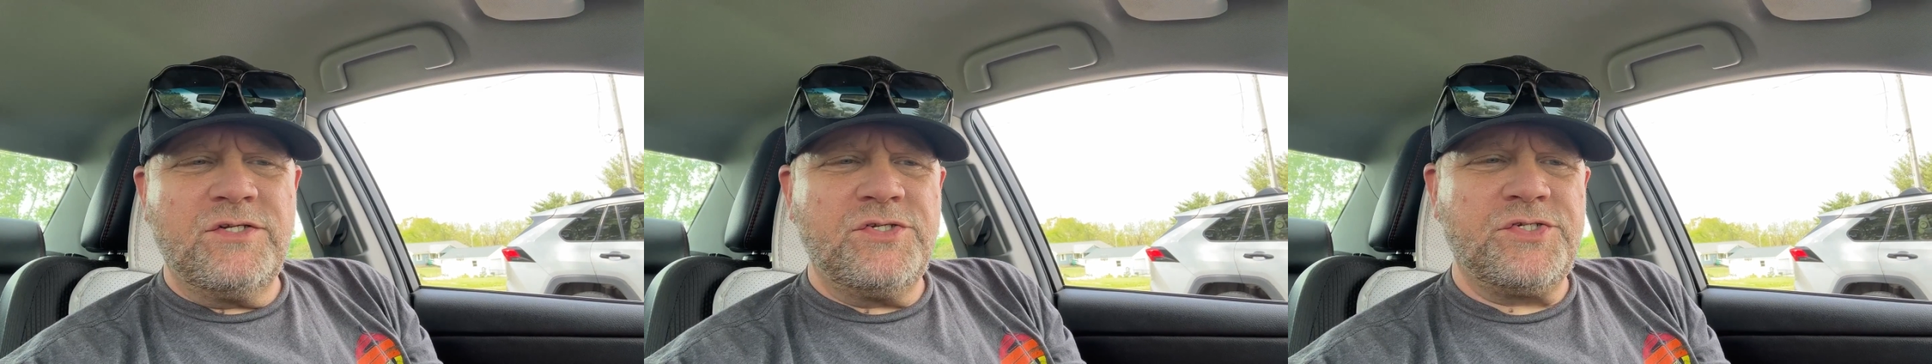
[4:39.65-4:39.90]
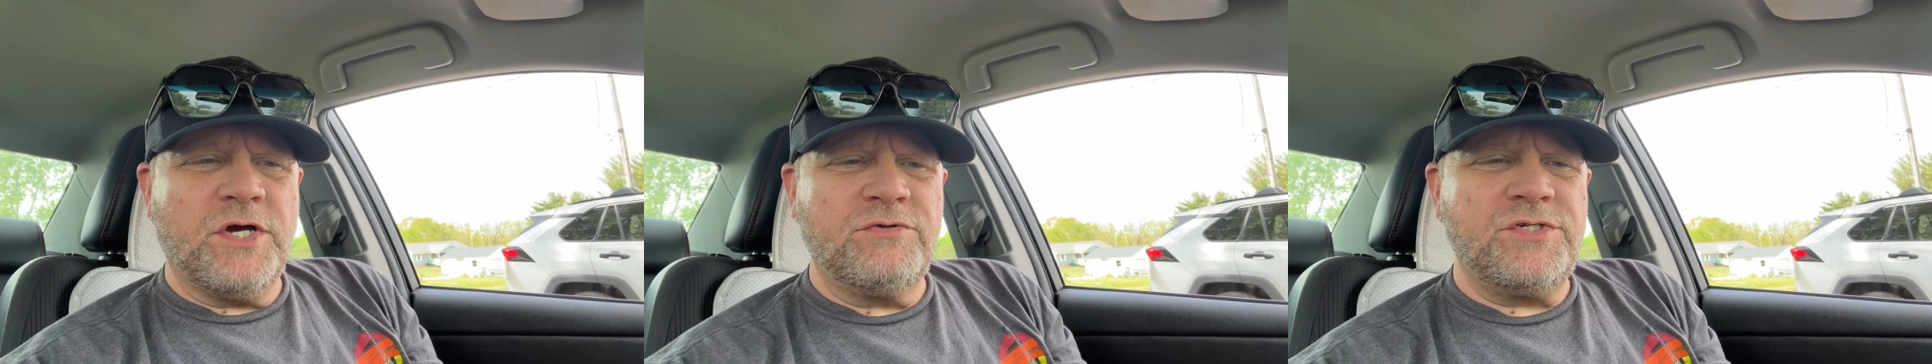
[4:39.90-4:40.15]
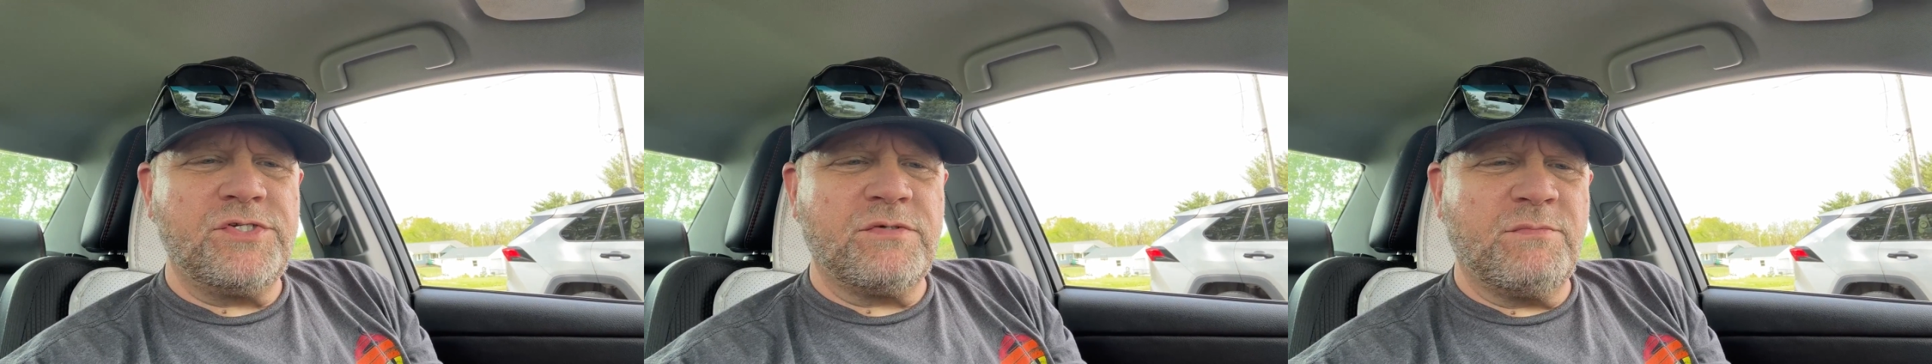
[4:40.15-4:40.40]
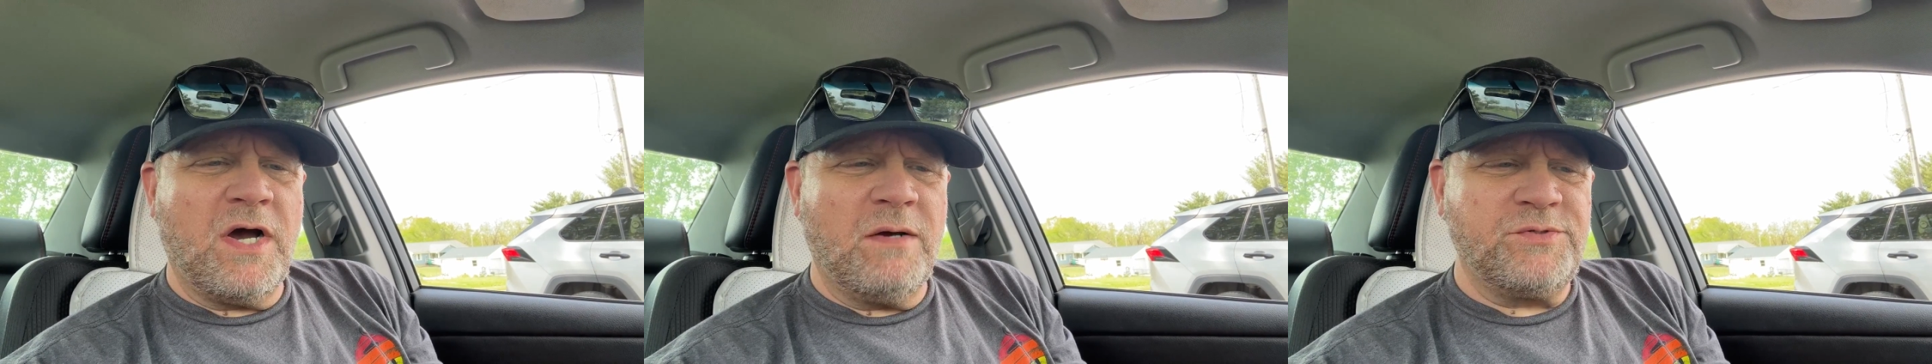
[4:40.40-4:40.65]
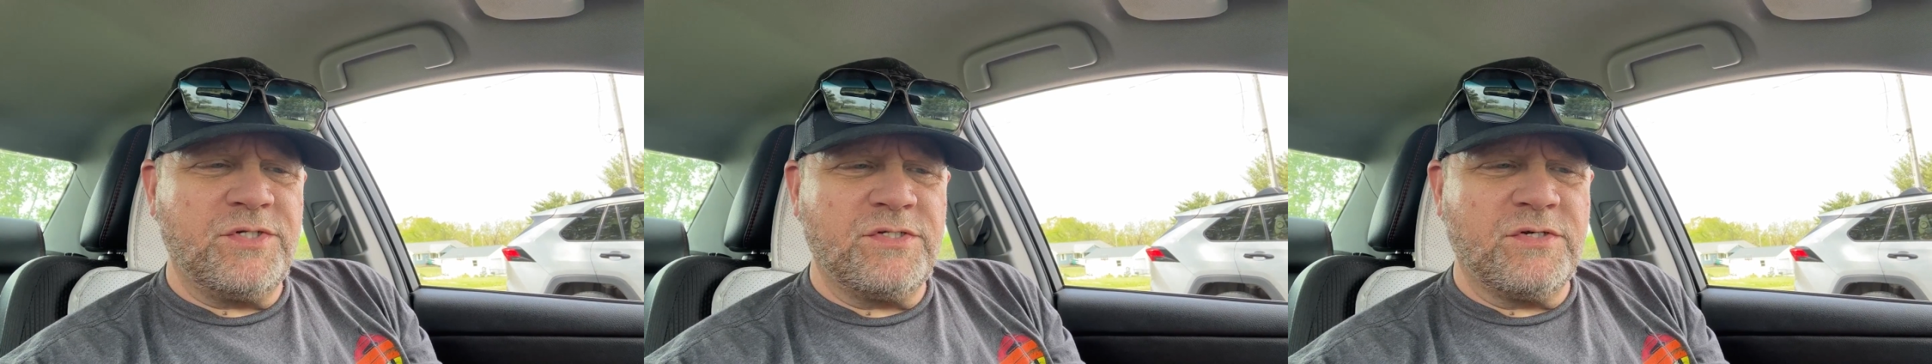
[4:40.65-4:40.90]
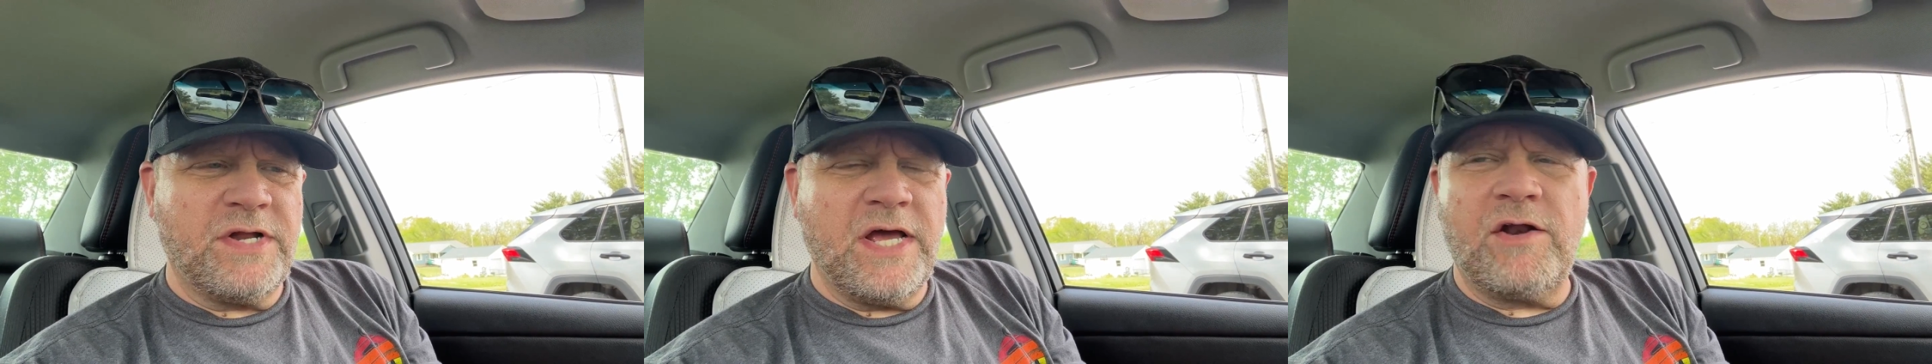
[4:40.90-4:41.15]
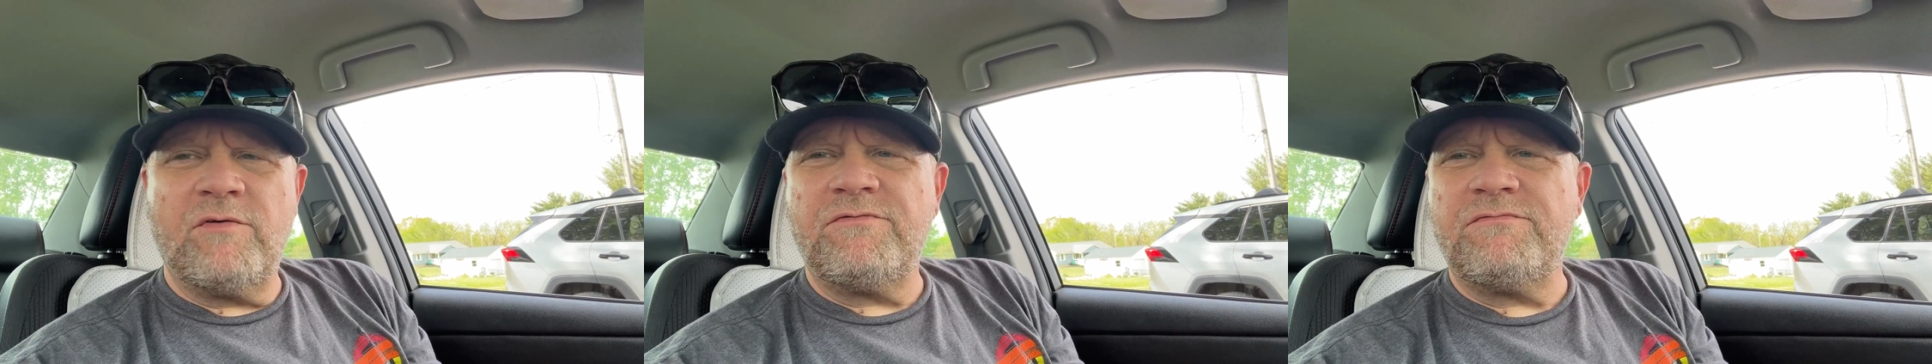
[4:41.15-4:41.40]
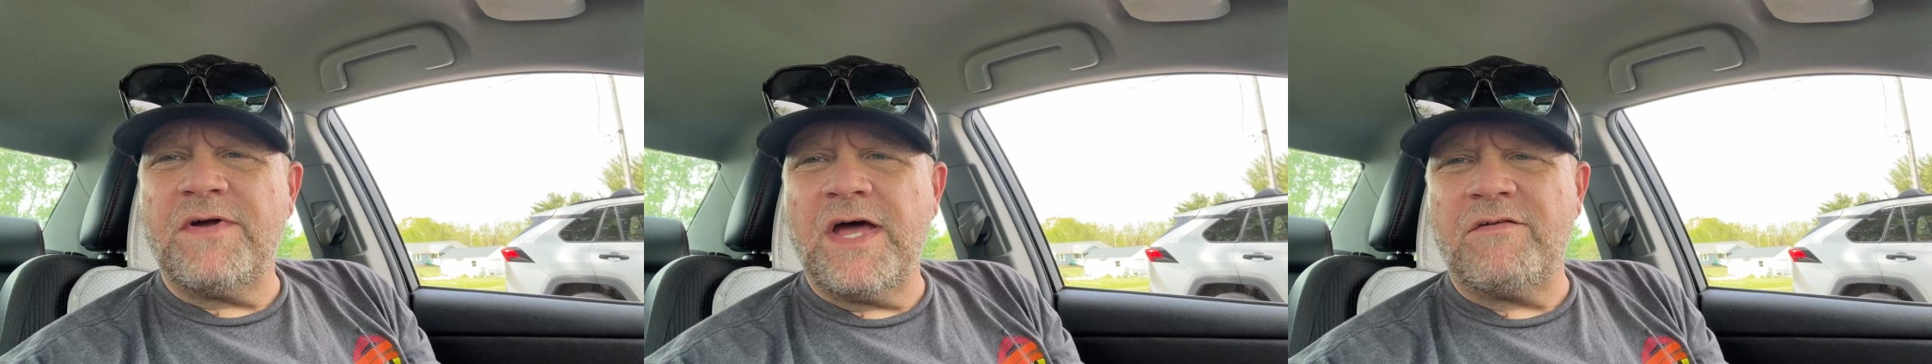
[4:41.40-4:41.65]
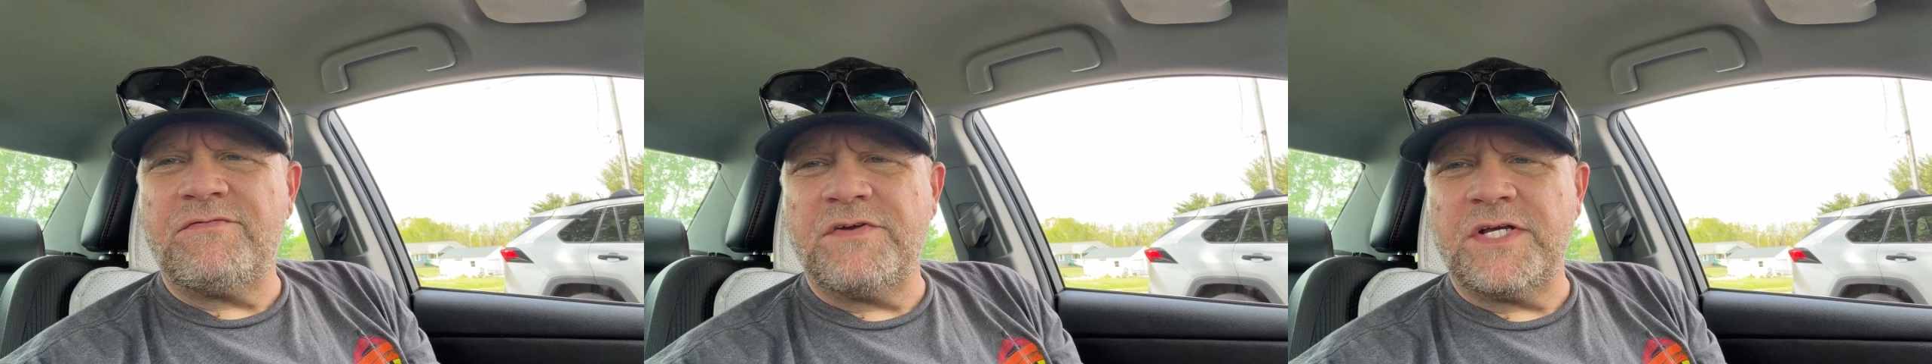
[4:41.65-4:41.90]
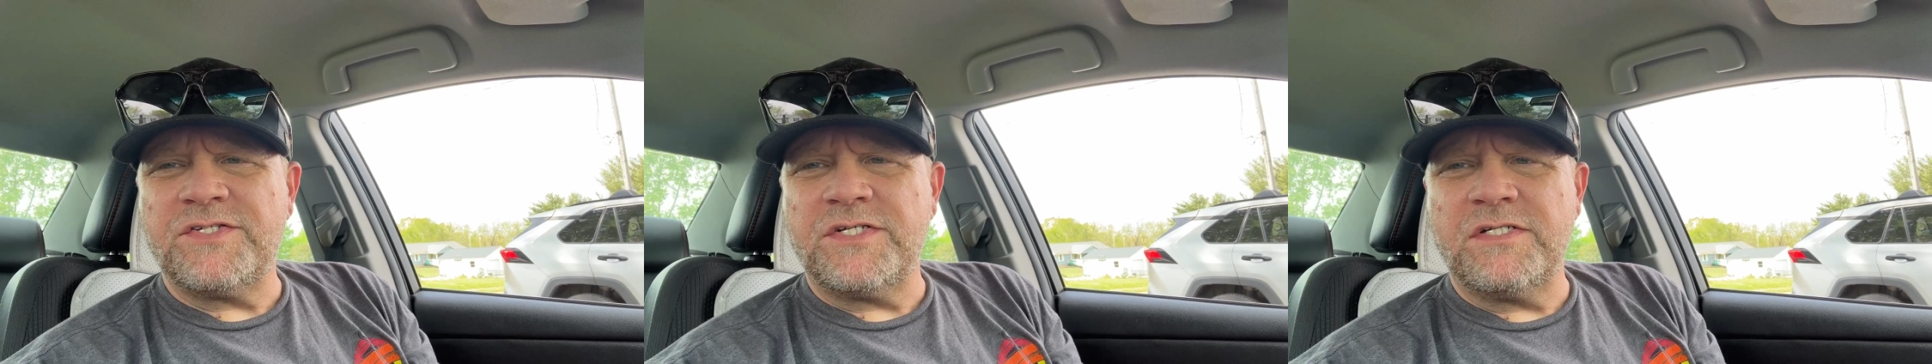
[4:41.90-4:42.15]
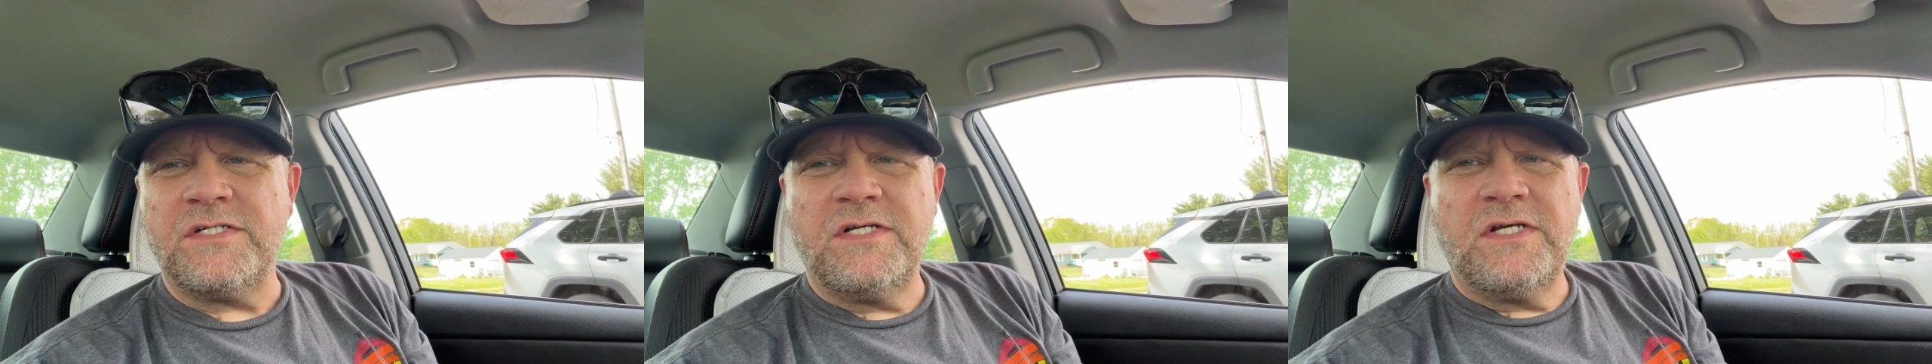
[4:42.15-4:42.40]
showed you some options on how to fix it,